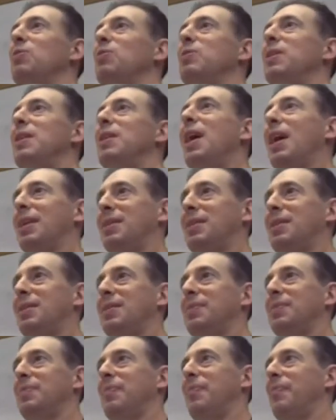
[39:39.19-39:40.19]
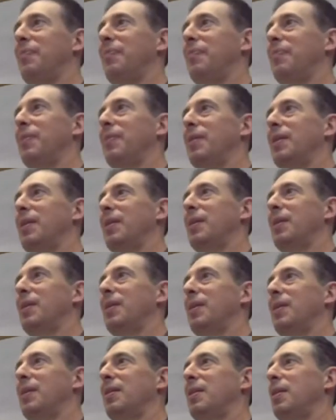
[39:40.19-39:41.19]
who did not.
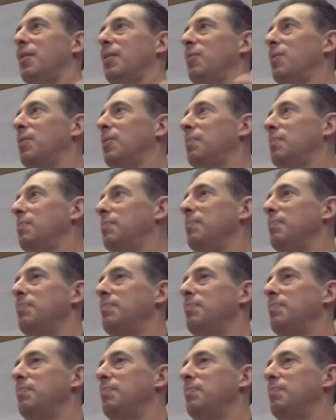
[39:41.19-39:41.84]
There were